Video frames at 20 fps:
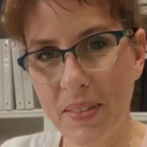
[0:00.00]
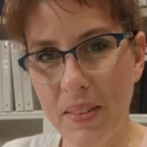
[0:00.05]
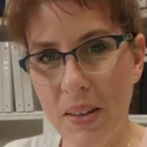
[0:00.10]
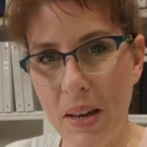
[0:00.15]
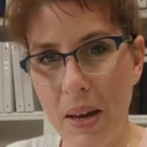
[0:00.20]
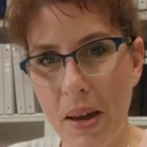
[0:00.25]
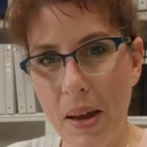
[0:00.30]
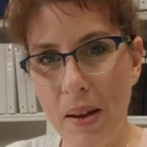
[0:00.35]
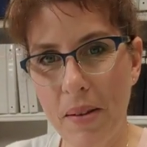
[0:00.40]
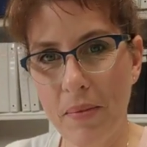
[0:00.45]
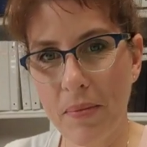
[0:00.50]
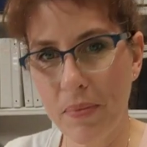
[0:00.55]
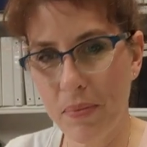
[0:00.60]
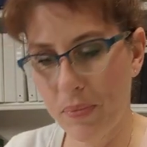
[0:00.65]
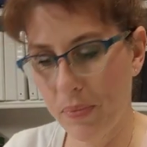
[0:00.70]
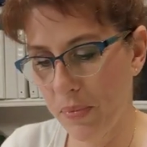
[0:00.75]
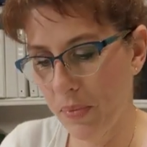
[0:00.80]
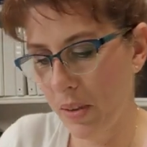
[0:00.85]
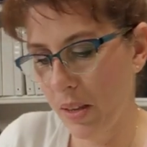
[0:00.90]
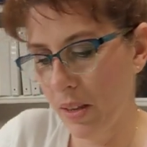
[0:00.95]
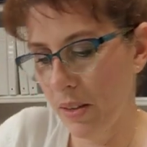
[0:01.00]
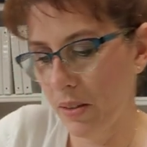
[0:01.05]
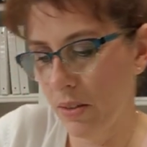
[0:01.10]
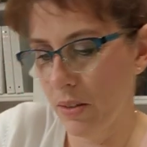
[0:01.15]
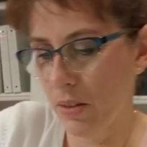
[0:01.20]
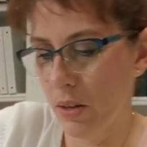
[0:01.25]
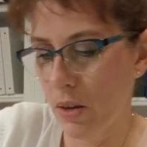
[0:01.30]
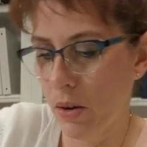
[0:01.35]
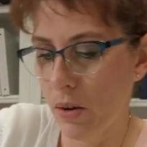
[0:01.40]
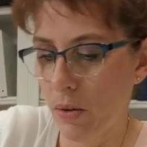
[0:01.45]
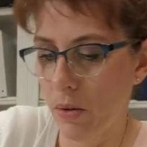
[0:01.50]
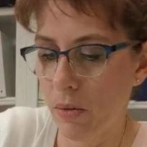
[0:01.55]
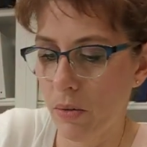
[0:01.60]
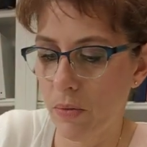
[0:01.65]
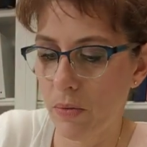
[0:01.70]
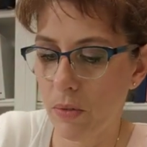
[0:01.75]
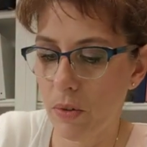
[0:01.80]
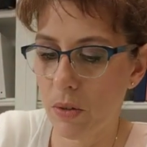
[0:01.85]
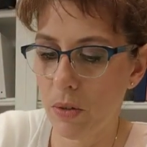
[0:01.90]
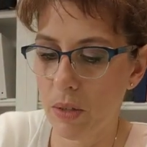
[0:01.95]
Okay, so
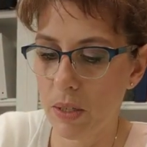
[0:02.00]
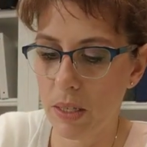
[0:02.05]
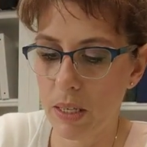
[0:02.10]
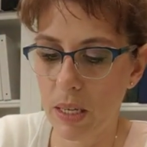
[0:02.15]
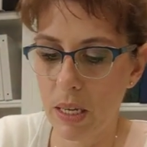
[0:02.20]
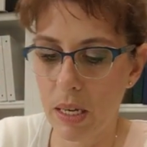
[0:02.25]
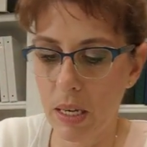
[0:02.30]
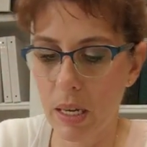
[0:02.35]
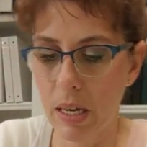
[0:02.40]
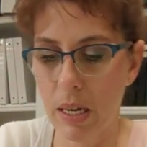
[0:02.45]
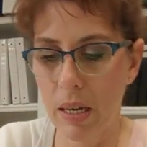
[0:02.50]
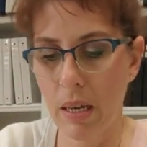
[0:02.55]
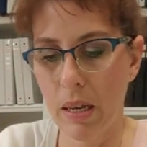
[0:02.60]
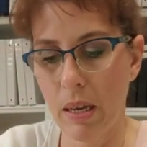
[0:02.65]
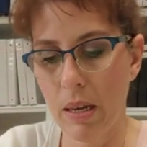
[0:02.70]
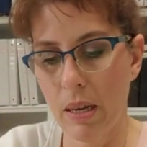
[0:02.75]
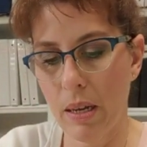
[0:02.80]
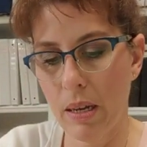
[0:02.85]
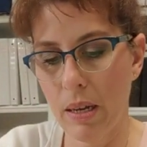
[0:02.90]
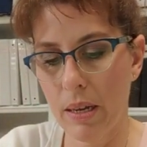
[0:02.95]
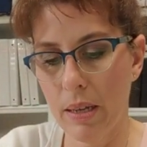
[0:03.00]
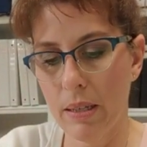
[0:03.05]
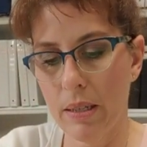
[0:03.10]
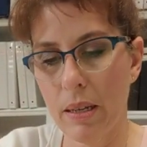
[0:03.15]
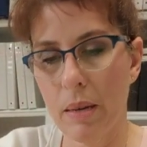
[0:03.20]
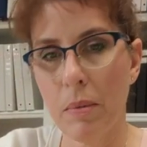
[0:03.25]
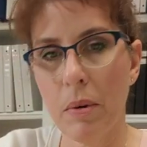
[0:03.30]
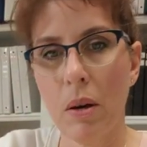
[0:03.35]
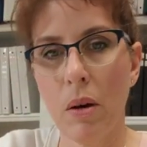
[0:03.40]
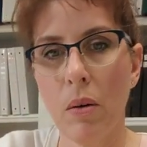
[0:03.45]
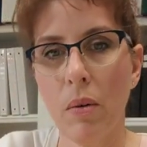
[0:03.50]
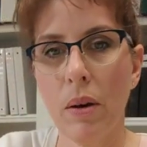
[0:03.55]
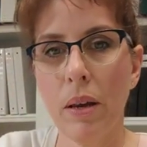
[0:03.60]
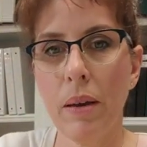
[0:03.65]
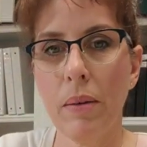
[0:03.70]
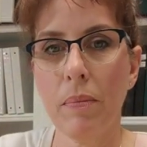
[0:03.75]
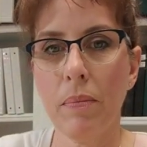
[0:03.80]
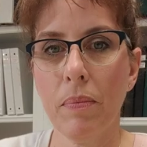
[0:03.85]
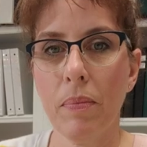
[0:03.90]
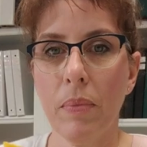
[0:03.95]
you see as I'm
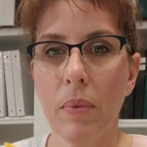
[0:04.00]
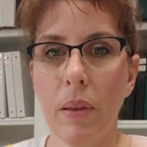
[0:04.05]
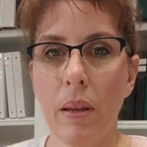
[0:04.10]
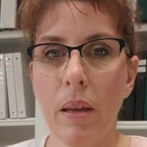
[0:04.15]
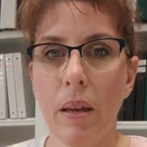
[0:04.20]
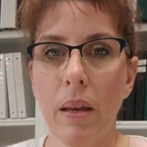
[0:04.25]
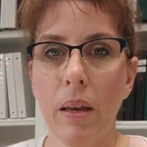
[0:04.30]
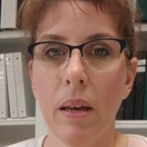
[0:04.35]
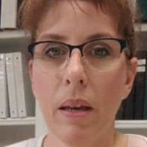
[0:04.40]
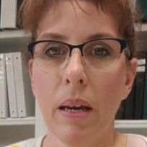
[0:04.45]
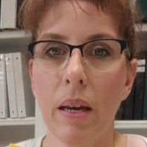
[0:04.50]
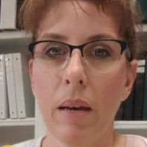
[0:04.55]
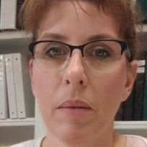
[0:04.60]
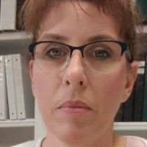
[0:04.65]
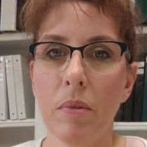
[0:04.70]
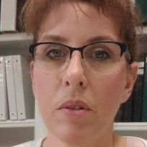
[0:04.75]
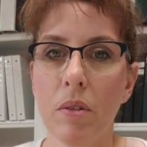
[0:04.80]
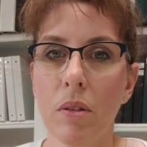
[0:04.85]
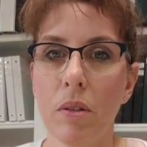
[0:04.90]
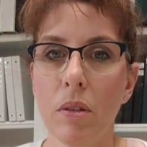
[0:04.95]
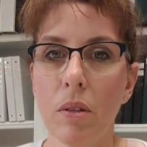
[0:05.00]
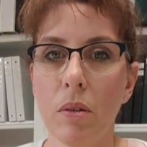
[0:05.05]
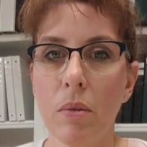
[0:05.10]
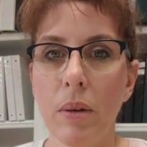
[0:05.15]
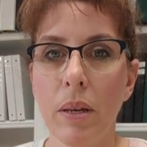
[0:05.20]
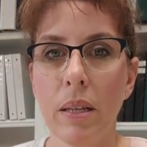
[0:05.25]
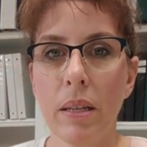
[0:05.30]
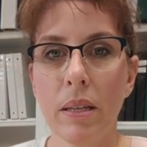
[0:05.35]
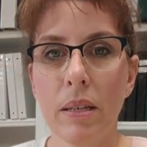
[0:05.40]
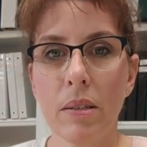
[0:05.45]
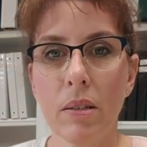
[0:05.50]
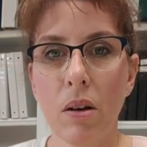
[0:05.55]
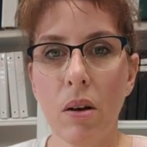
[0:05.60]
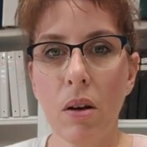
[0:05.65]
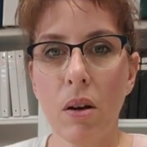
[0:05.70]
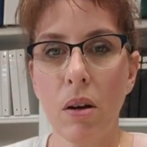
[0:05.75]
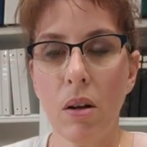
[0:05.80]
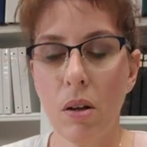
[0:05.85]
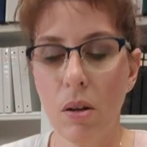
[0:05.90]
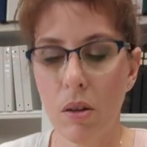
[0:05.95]
going, I'm just gluing this
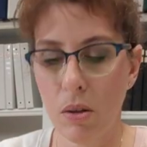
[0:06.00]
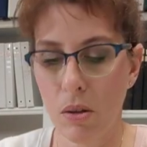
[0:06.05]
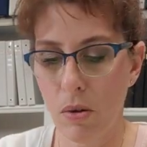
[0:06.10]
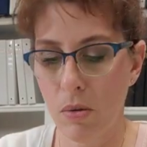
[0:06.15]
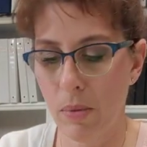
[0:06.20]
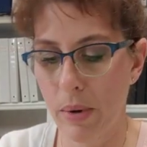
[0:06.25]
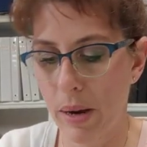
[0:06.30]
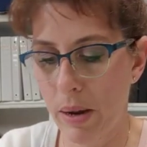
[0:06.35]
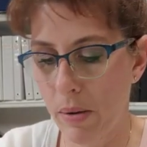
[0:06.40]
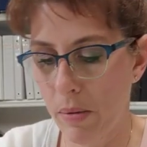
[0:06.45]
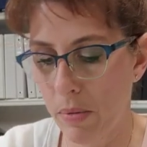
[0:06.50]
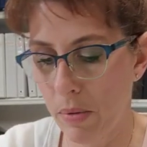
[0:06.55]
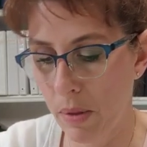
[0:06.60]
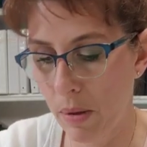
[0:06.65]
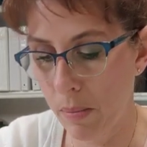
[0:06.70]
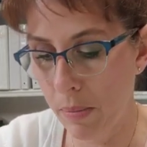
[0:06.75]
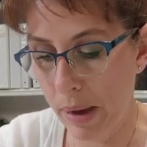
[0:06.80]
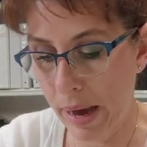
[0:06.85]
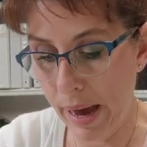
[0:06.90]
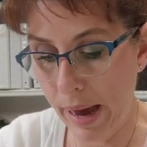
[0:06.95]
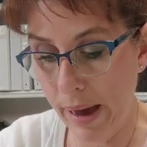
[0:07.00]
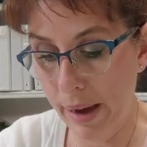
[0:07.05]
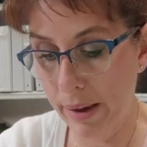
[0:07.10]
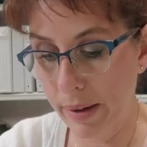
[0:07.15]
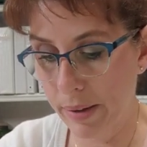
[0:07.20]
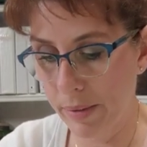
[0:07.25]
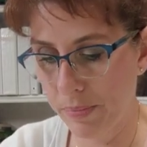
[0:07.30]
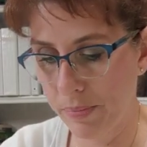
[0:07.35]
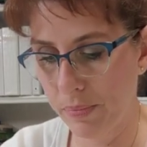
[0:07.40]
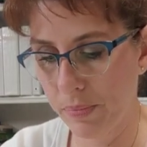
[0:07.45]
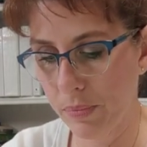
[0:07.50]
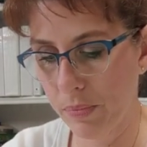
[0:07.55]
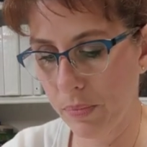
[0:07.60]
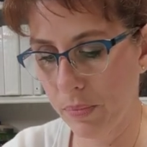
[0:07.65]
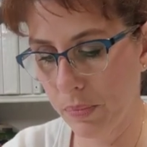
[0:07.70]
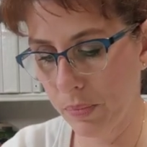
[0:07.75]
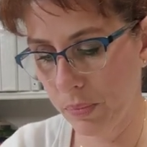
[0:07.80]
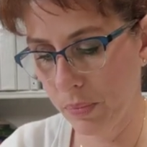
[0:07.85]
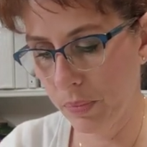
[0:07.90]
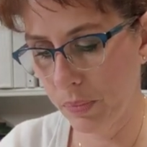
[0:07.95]
all around the back.
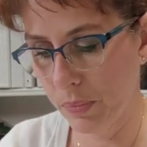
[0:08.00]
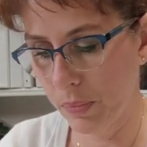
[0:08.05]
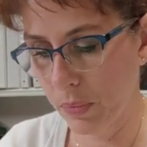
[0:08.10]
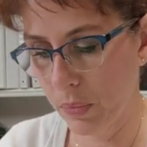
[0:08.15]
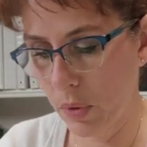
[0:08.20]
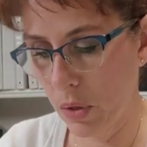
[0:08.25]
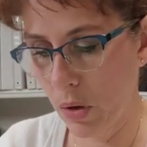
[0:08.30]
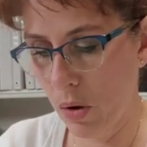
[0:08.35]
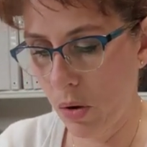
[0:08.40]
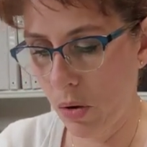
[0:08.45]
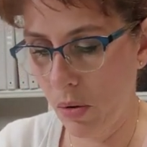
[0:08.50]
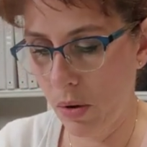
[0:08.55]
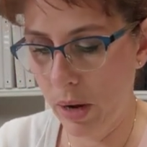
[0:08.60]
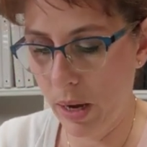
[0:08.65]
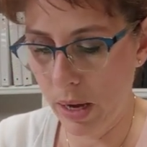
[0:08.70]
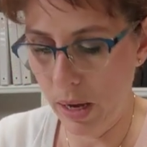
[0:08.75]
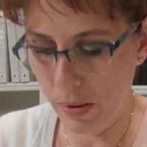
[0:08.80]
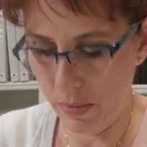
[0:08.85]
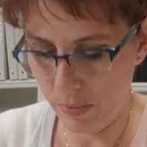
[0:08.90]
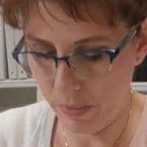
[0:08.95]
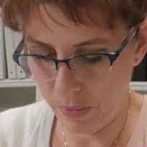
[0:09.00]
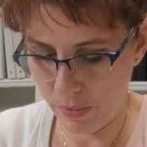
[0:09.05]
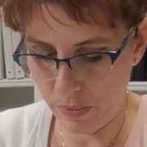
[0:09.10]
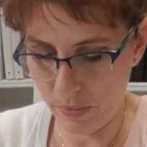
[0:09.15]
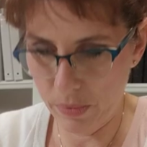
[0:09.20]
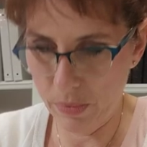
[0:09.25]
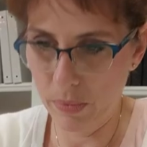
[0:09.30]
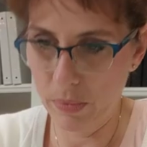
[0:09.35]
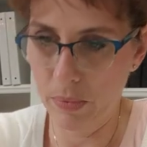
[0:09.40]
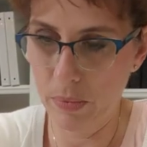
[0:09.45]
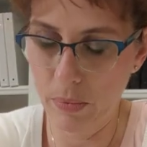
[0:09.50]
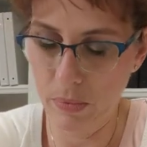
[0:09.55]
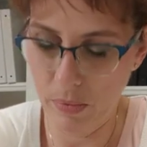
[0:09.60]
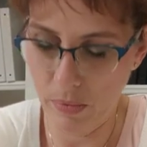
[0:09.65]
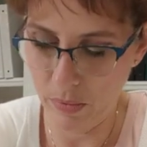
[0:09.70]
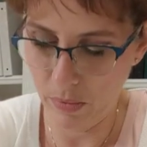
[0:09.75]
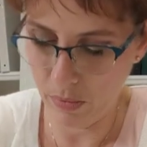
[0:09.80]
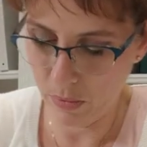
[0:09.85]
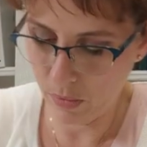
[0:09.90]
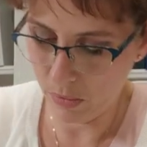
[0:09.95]
All right, I'm
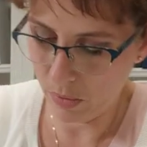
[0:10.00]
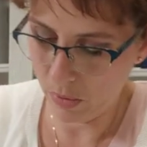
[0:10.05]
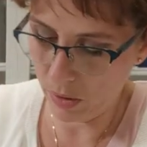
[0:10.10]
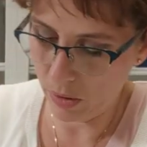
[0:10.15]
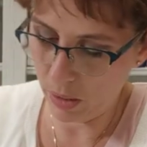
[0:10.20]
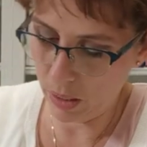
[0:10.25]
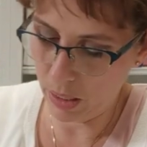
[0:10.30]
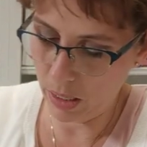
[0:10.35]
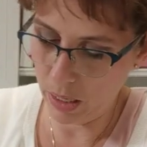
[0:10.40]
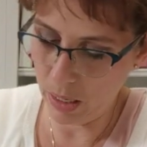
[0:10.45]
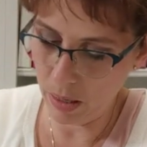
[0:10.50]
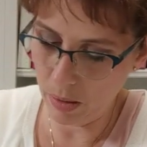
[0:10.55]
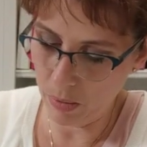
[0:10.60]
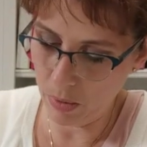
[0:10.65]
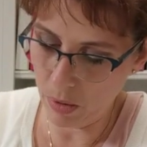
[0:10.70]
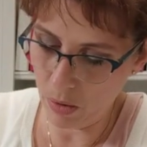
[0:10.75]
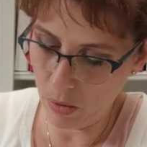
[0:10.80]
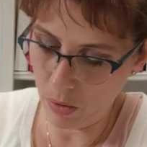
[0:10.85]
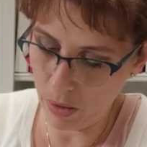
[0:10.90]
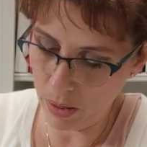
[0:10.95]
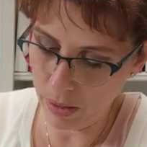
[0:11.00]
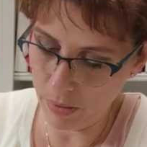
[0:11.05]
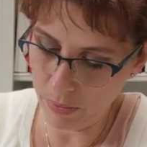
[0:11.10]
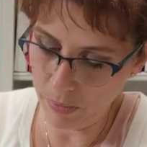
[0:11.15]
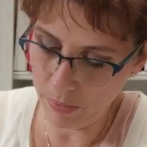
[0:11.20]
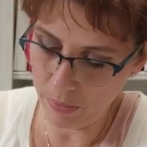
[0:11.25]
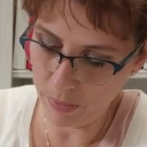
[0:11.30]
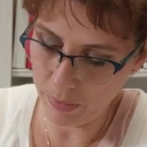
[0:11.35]
going to keep going.